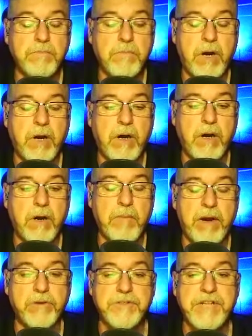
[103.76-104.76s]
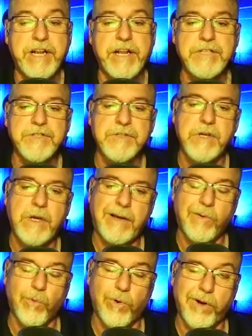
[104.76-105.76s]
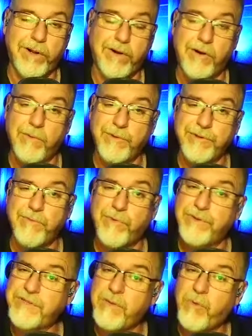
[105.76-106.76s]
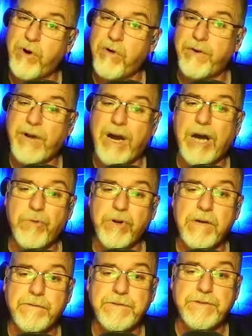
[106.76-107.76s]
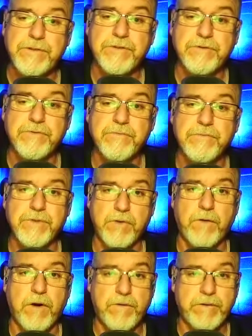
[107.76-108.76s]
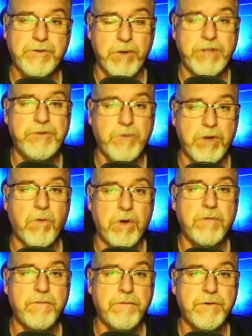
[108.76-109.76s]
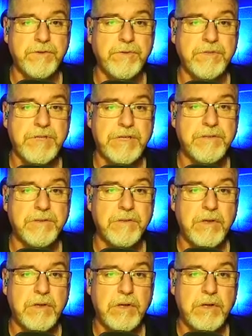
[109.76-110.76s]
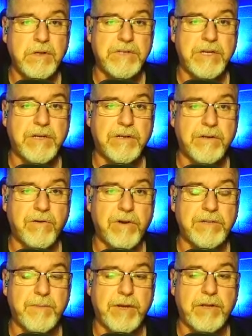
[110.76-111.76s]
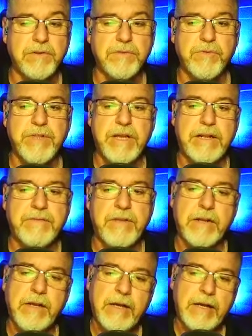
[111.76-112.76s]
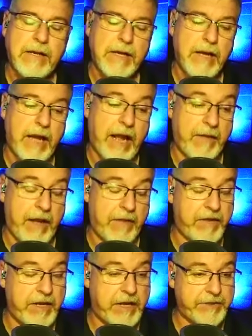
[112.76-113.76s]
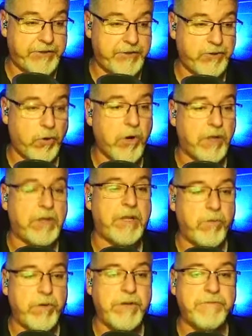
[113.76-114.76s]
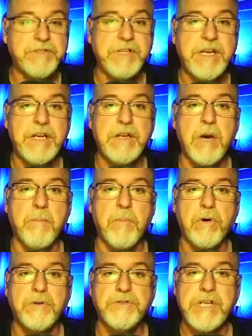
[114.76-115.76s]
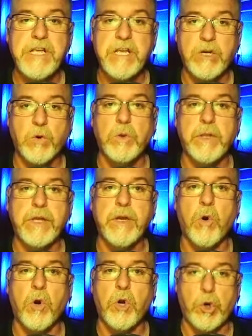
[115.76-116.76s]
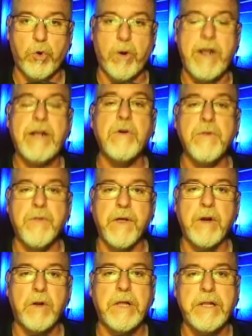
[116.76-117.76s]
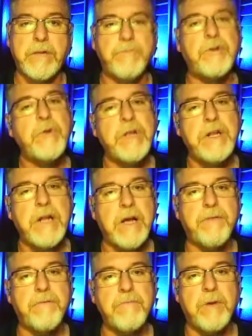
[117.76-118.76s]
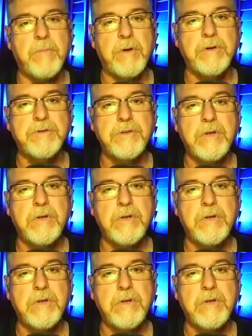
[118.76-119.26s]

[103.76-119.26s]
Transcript: uh, my understanding is we're at almost we're somewhere around 100 officers so far for 2021 for suicides. Is yes. correct? Am I close with that? And then and, and then historically, we've seen numbers equaling or greater than our line of duty death numbers.